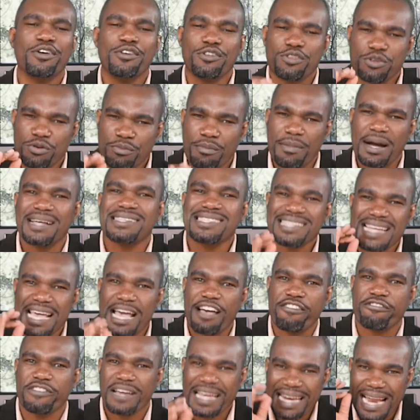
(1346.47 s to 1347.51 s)
you must
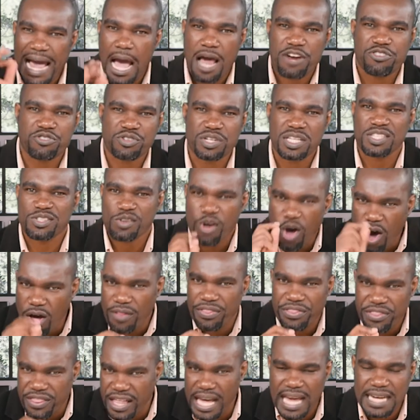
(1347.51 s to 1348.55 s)
have an address
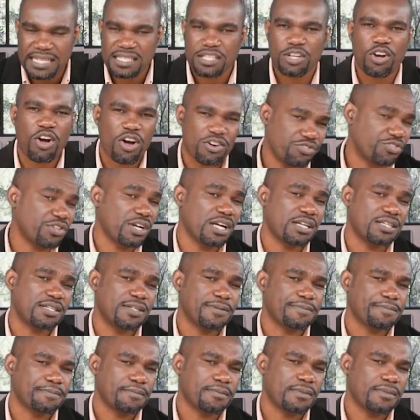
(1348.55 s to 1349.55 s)
on that contract.